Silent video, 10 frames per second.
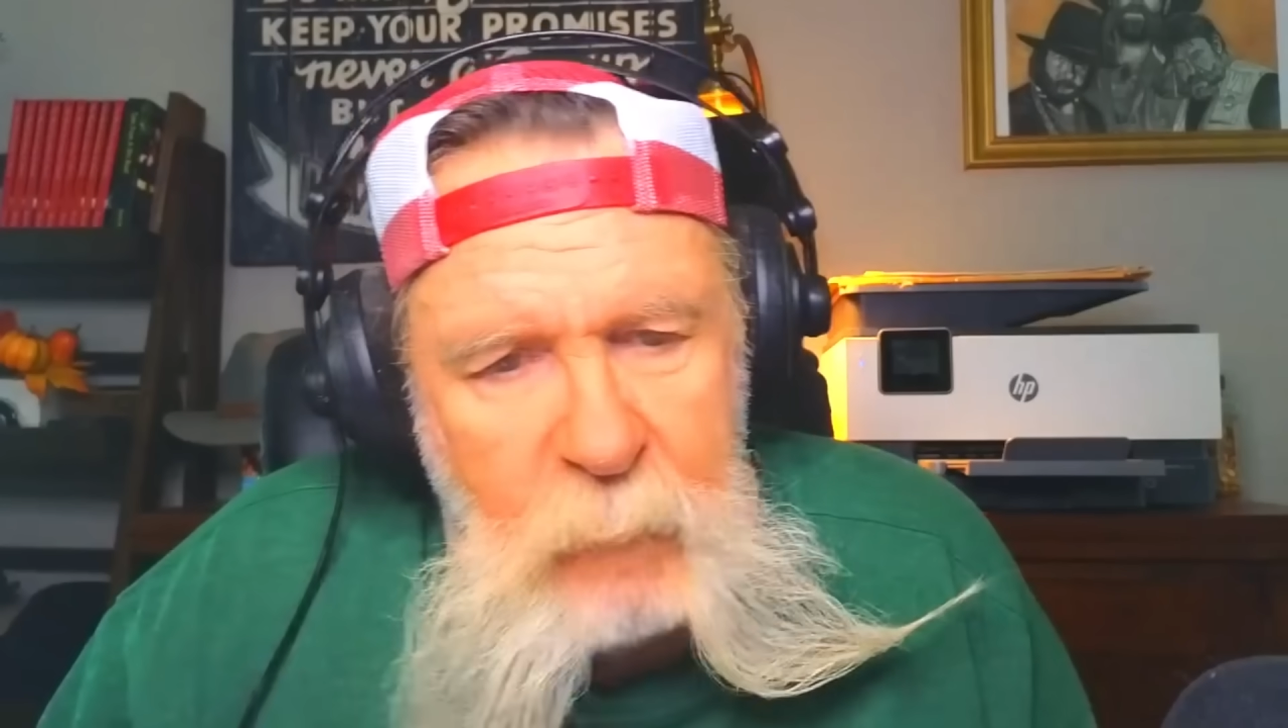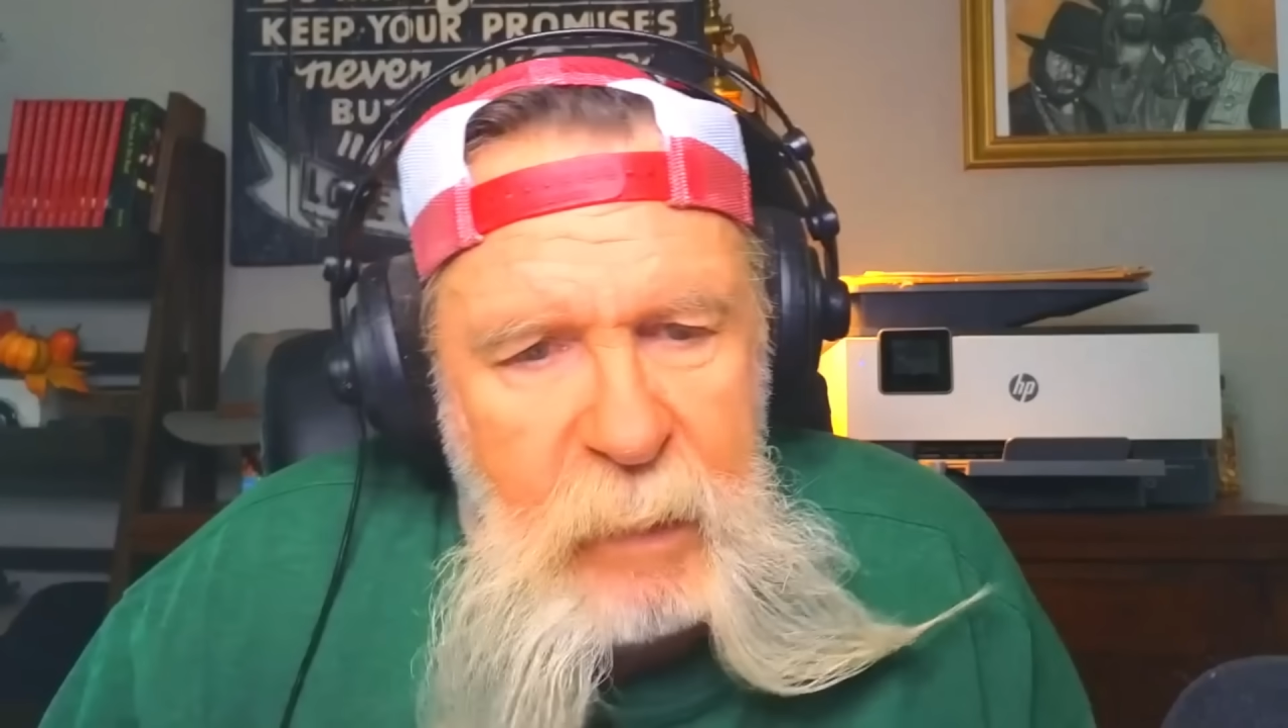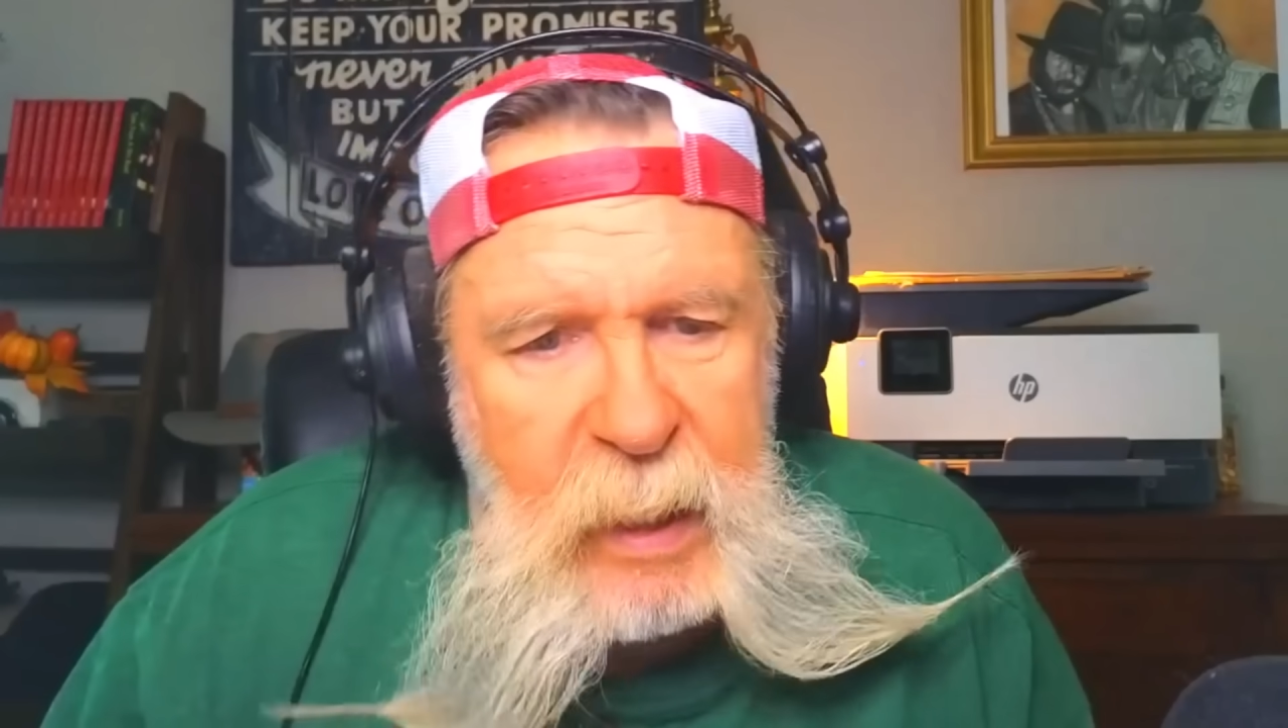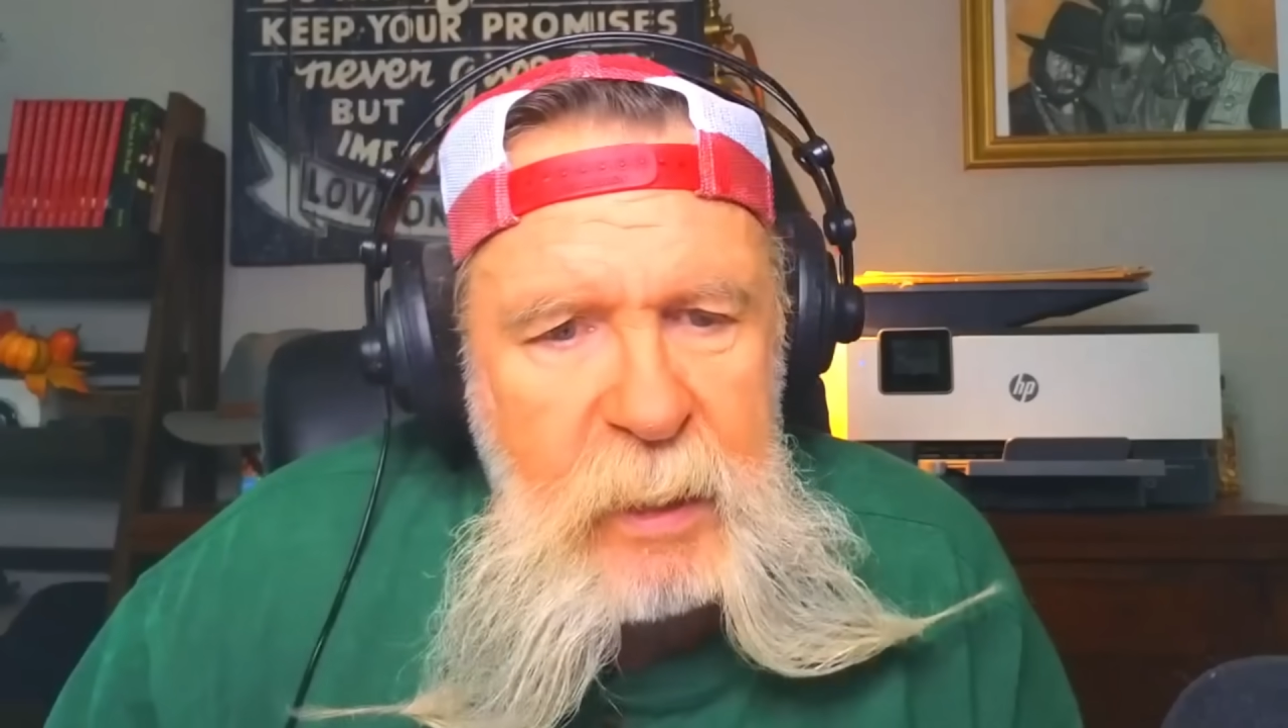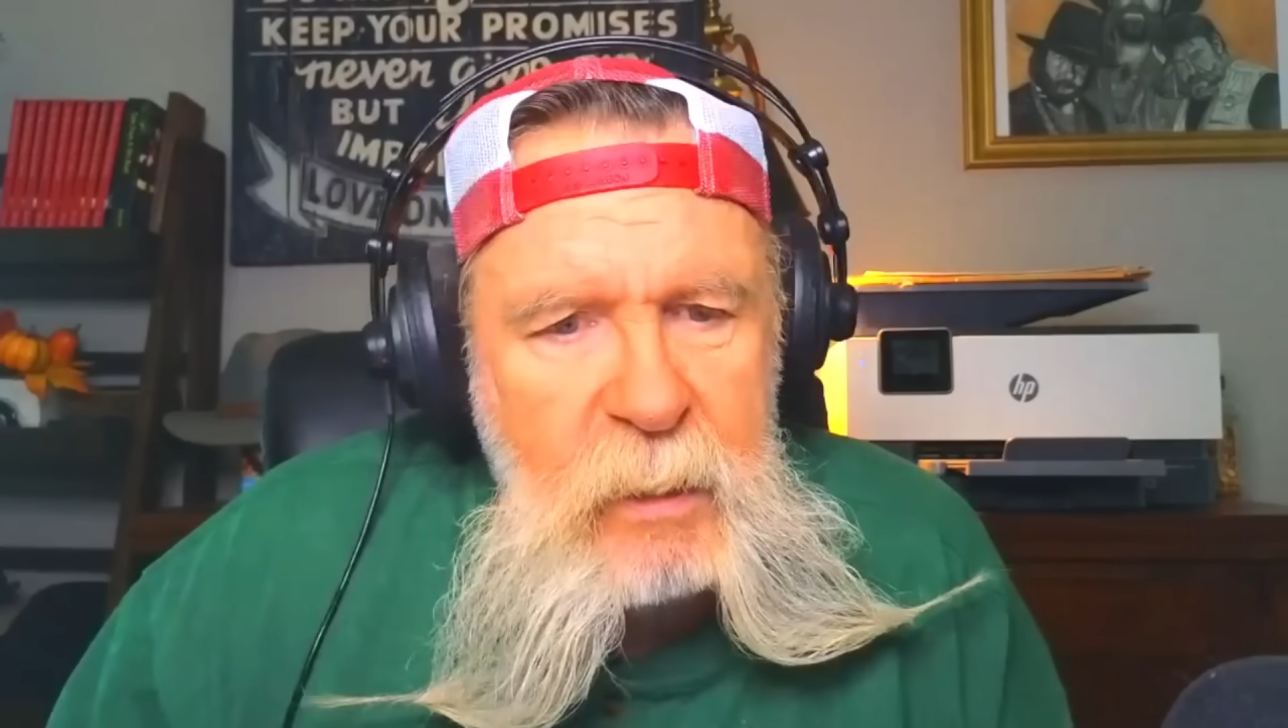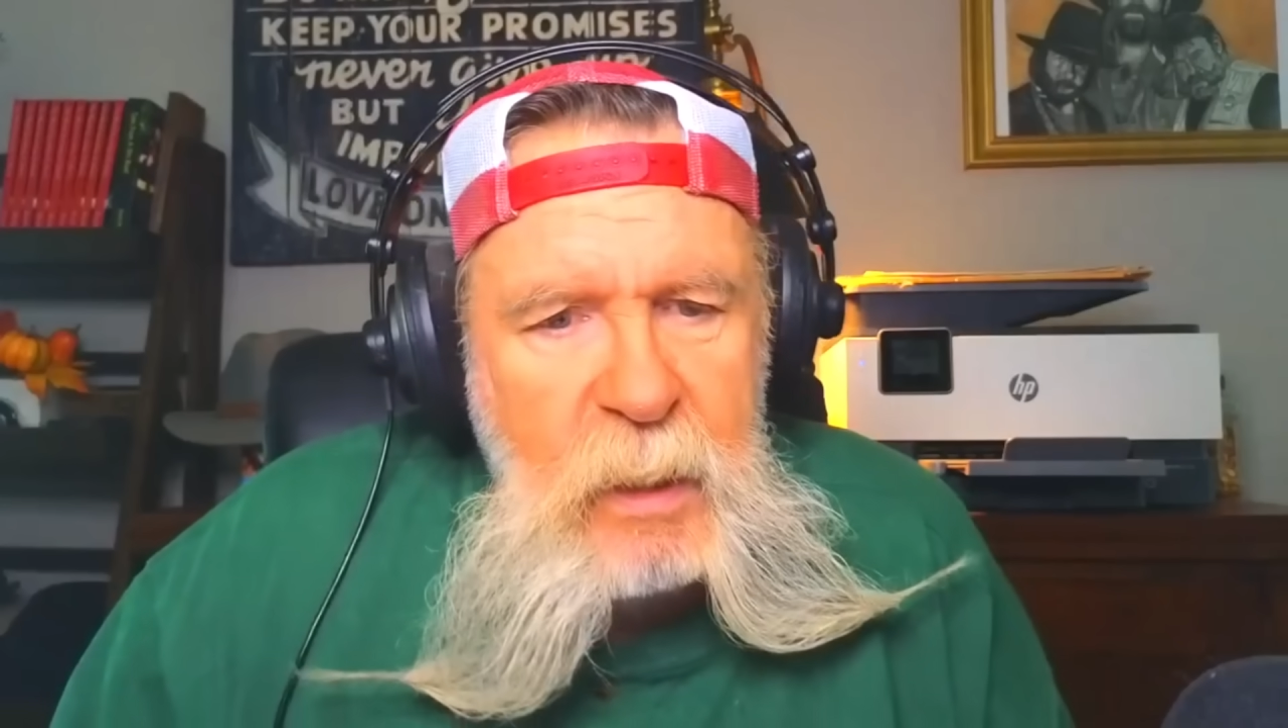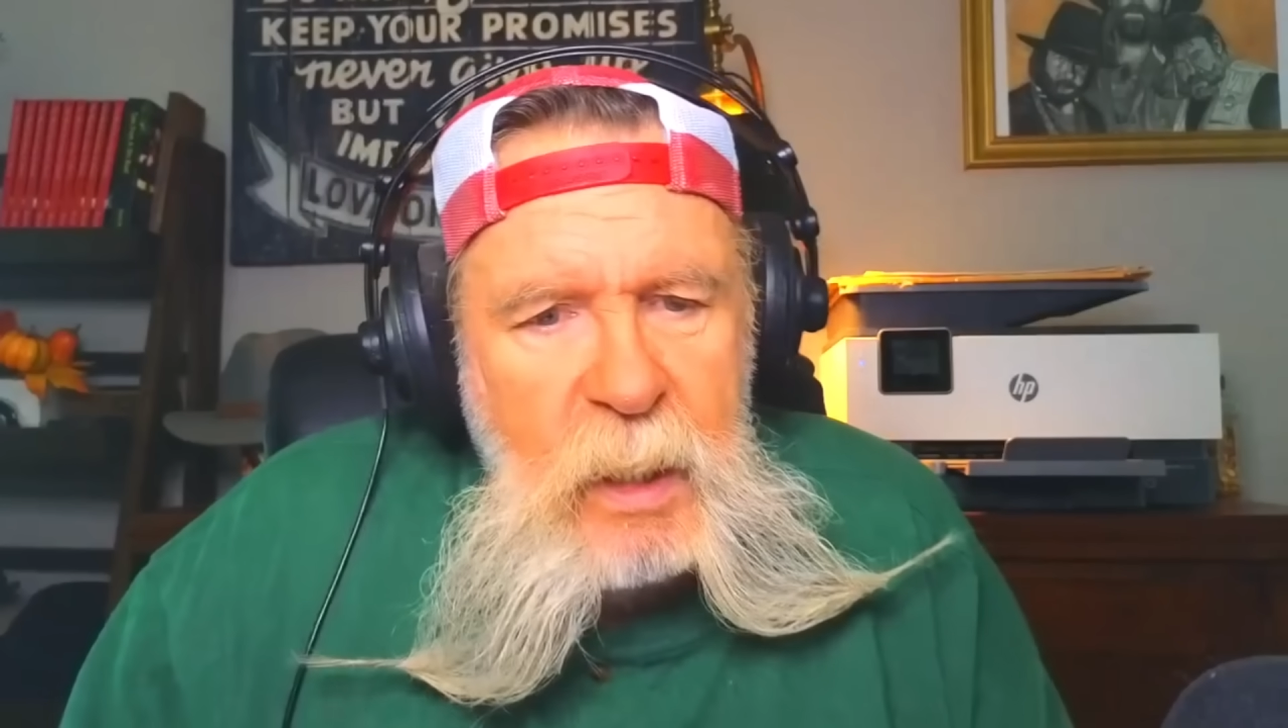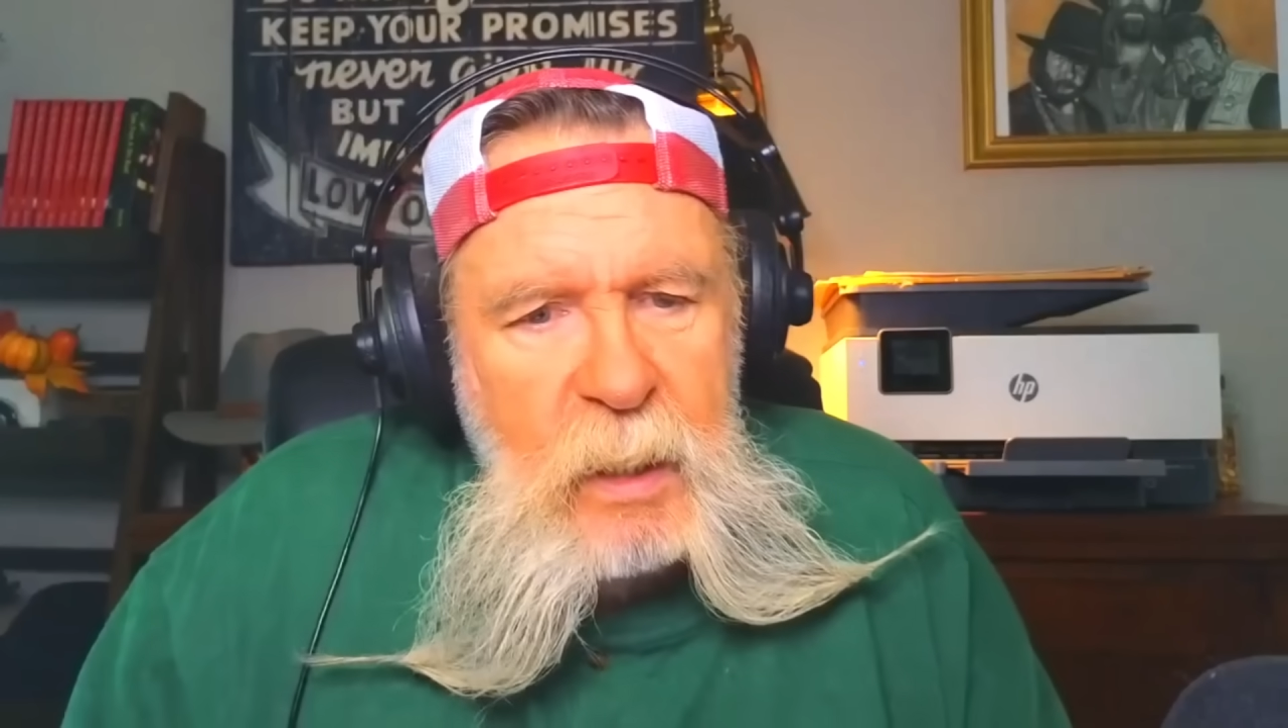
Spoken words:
have made it.